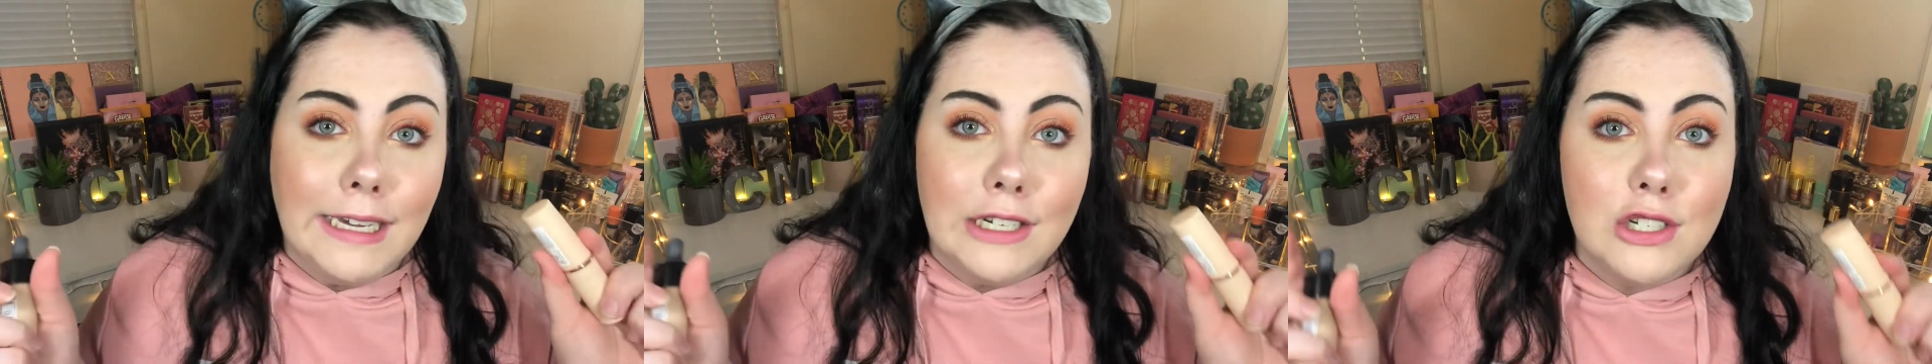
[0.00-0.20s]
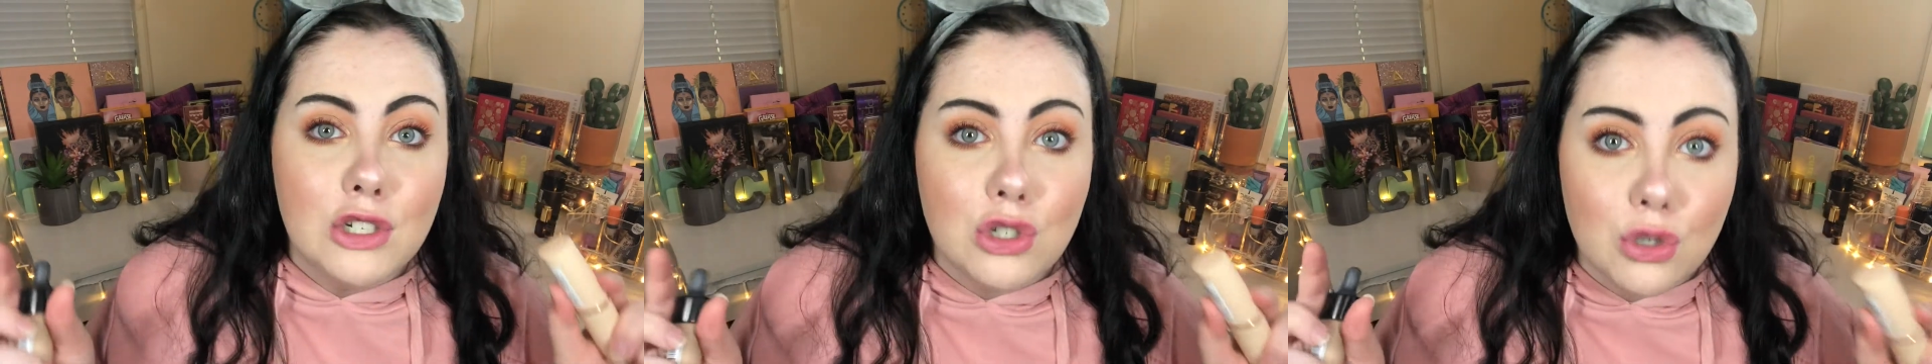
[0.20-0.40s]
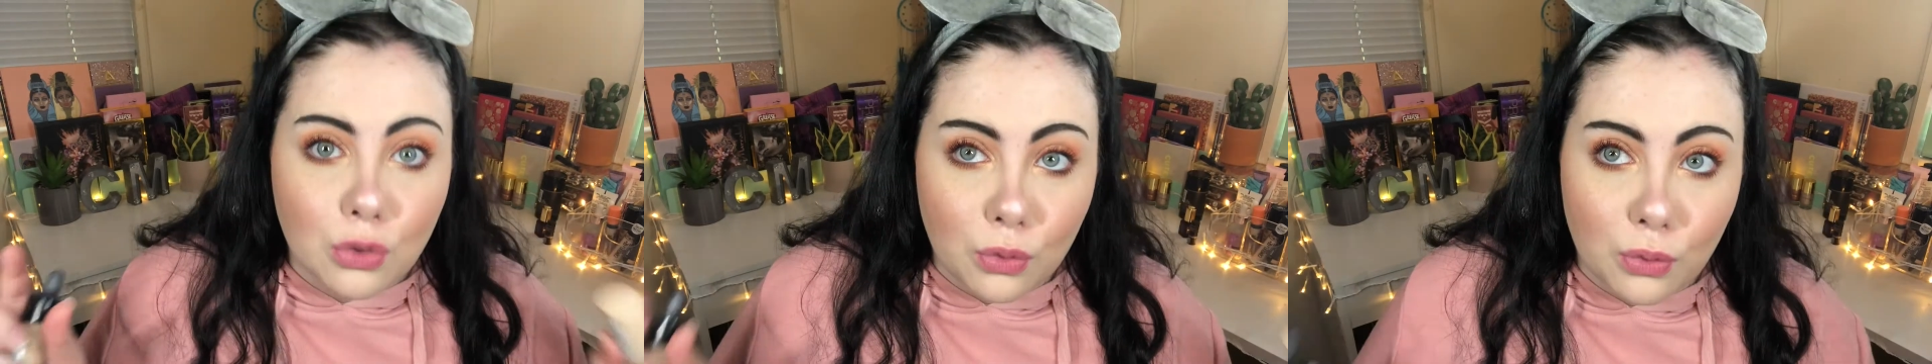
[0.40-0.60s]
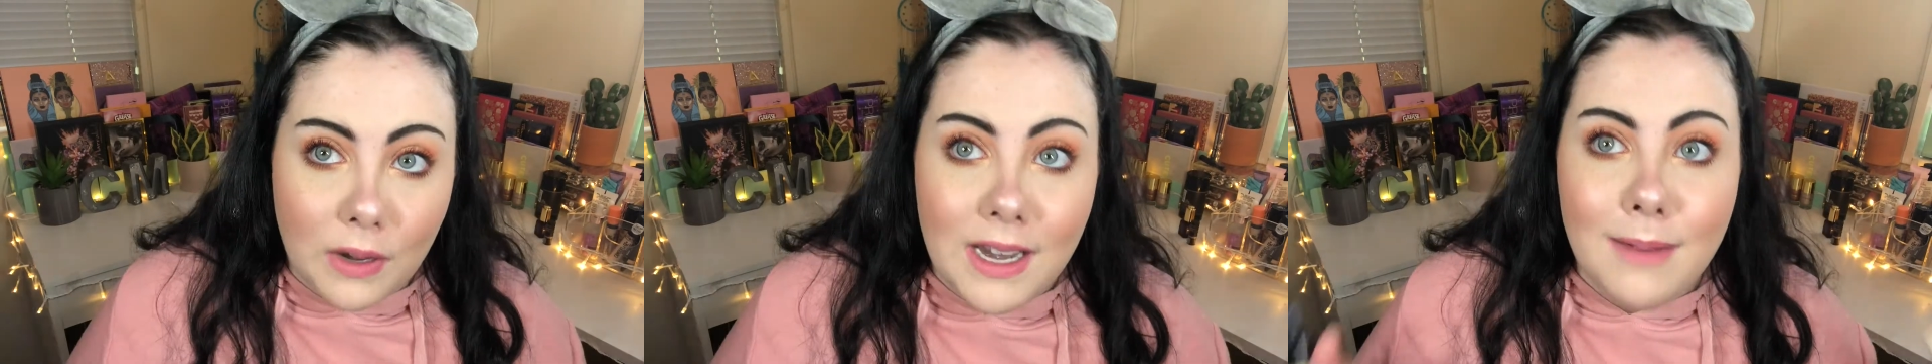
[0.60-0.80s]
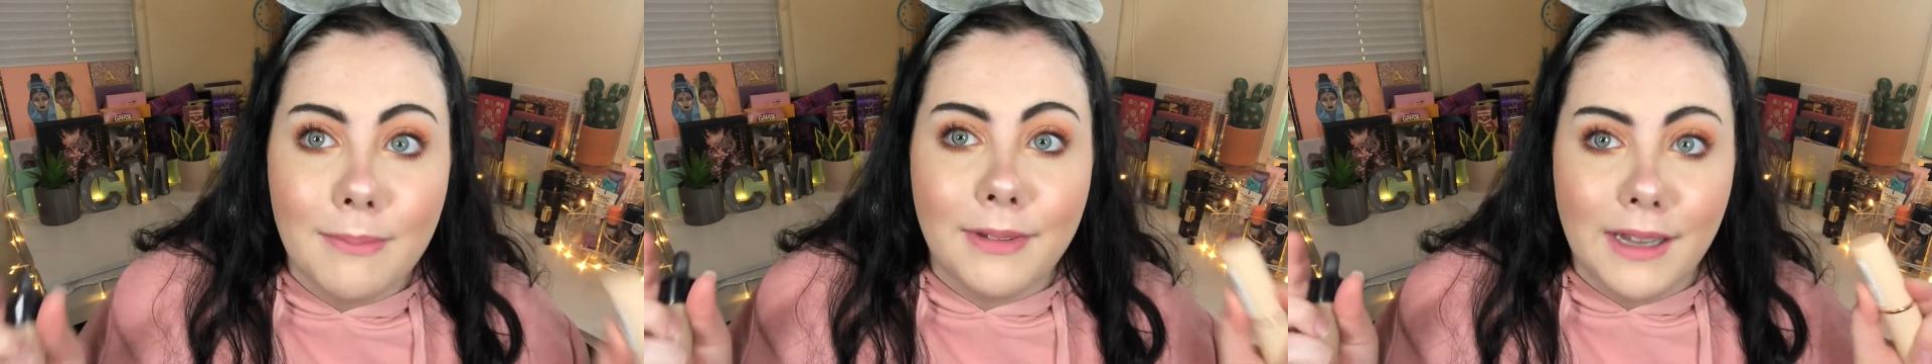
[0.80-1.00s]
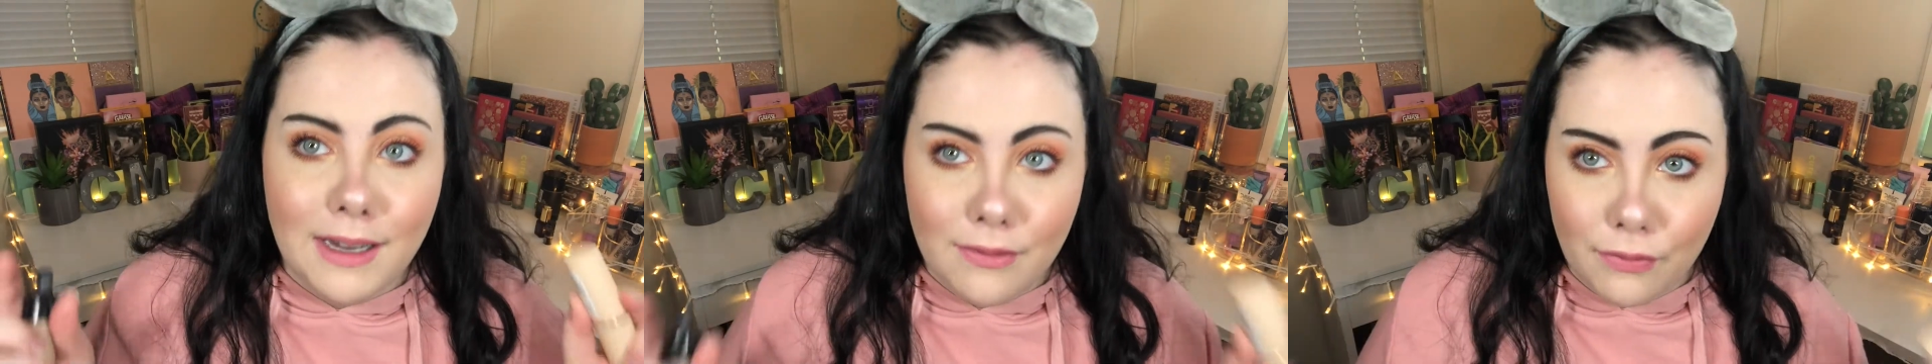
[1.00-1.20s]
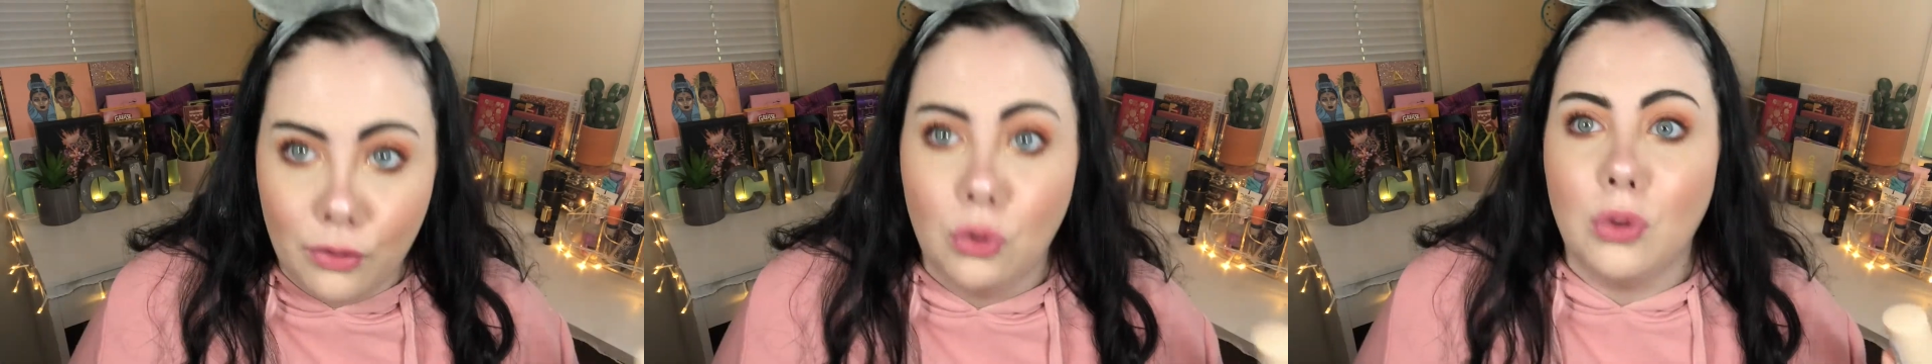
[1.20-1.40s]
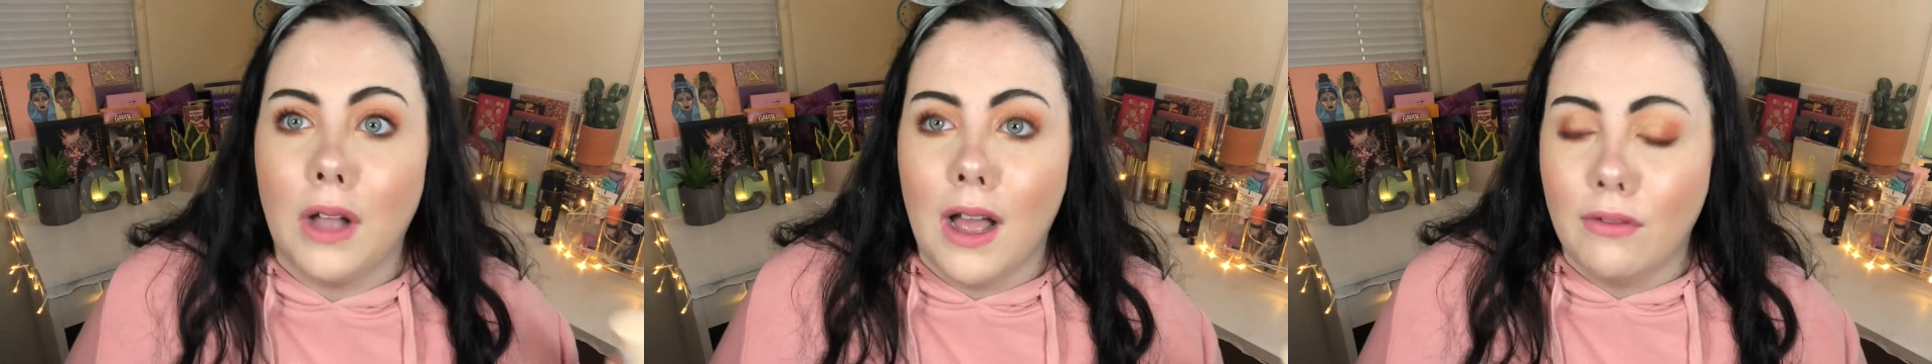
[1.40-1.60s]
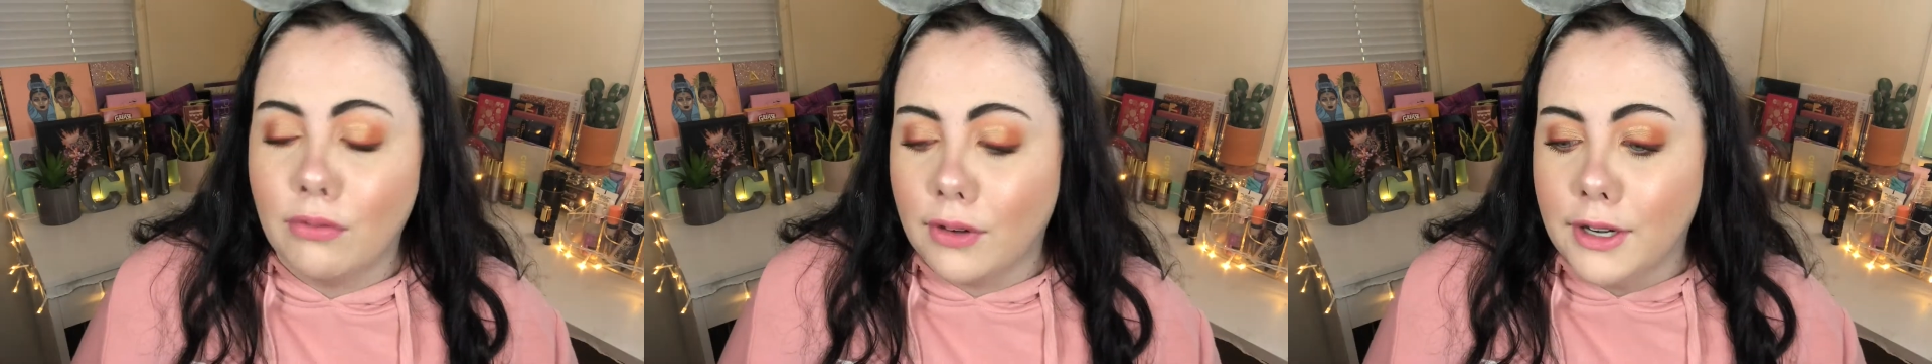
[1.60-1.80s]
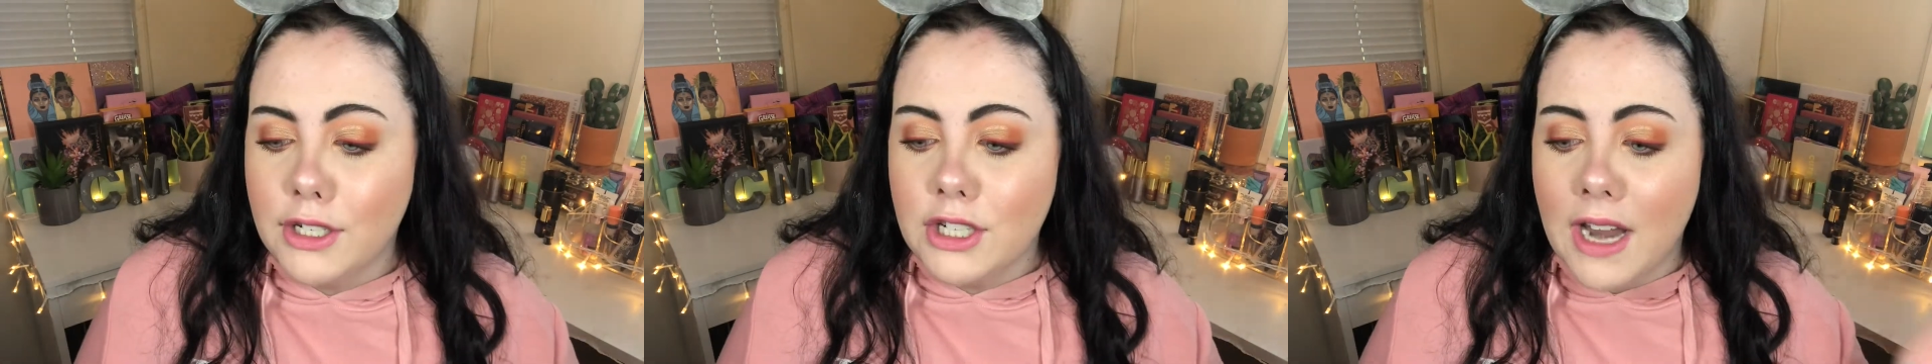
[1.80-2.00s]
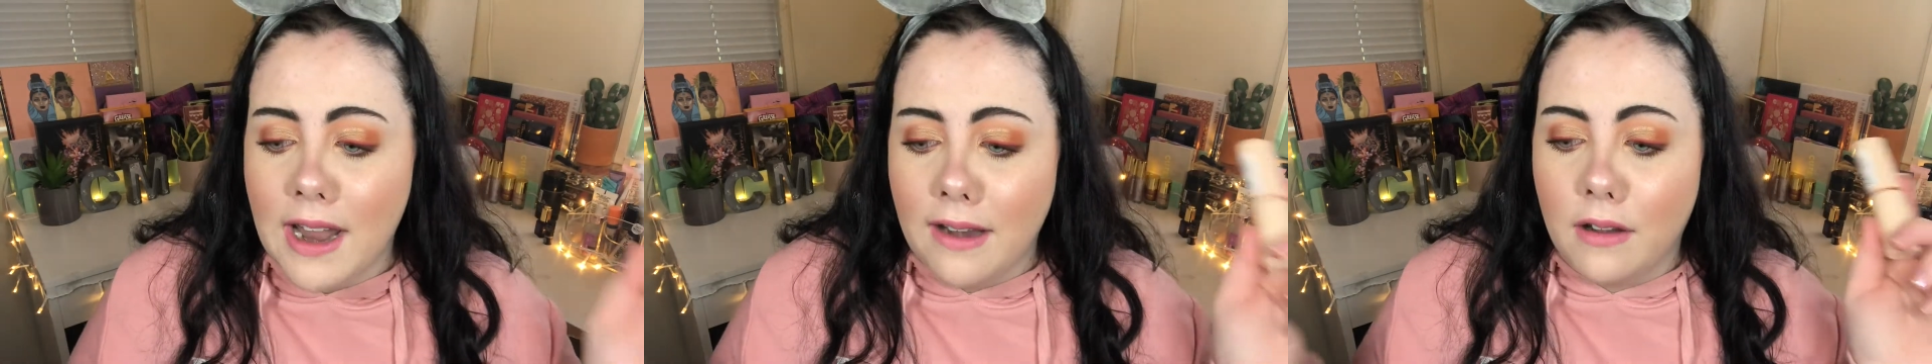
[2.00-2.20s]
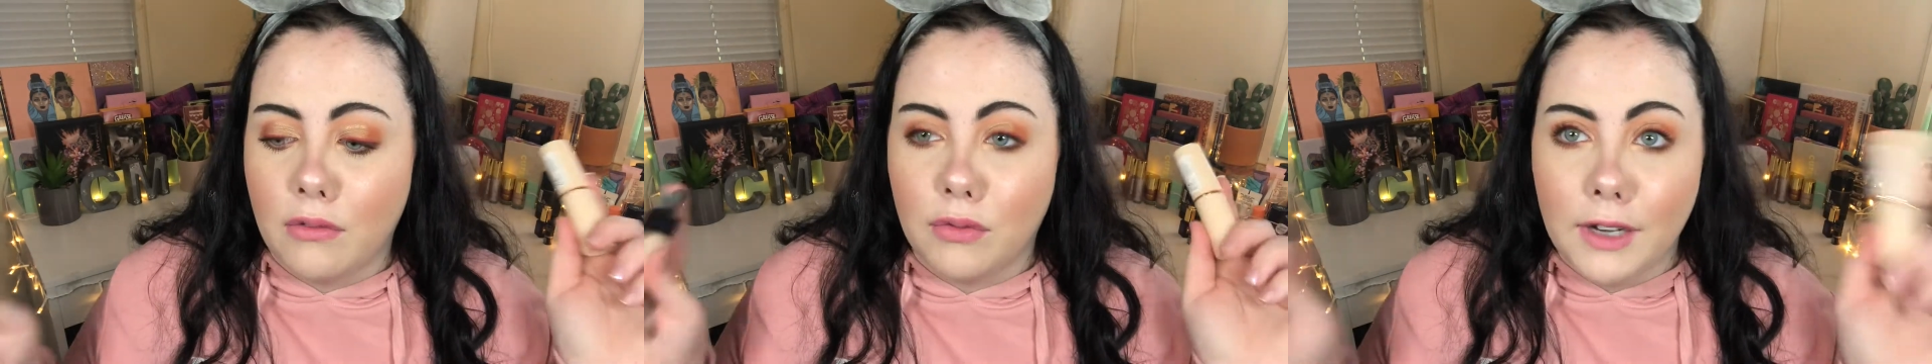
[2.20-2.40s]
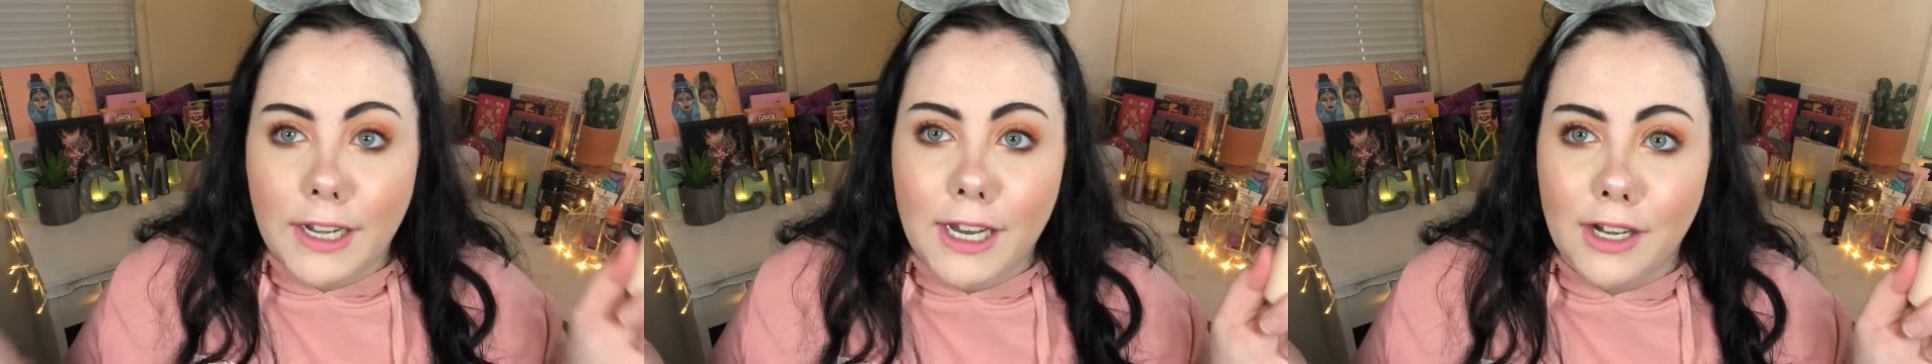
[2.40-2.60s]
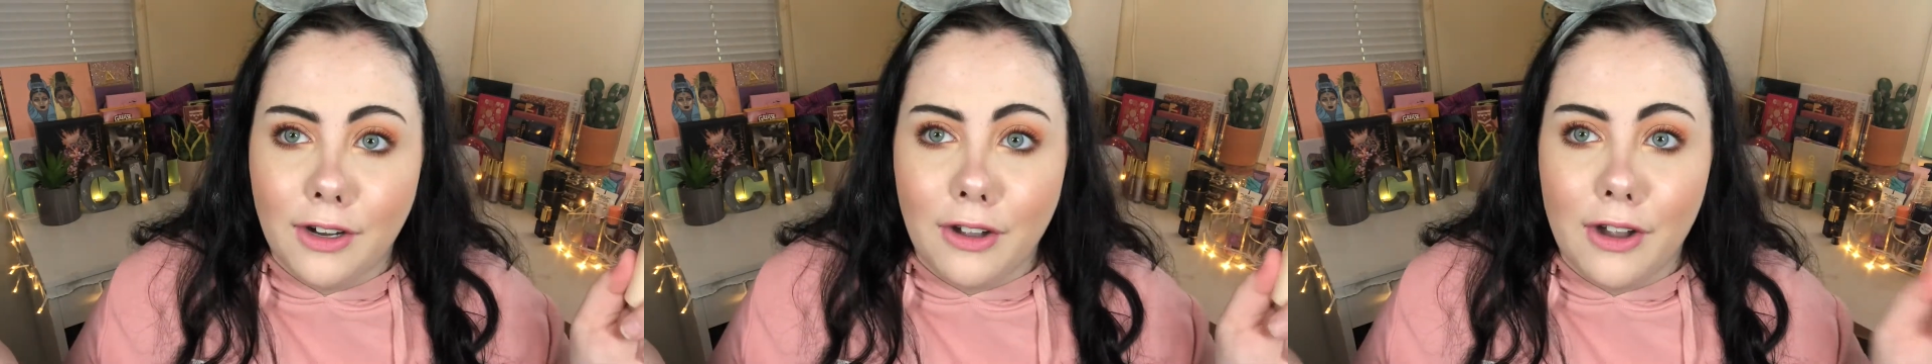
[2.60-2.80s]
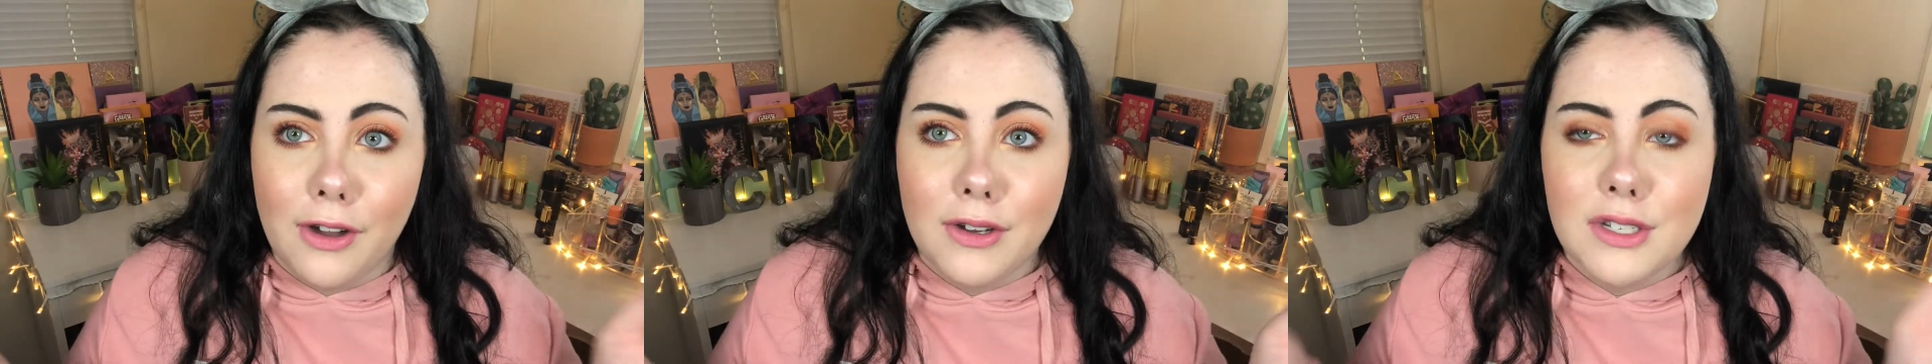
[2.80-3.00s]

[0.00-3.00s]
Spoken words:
extremely full coverage and ready to go.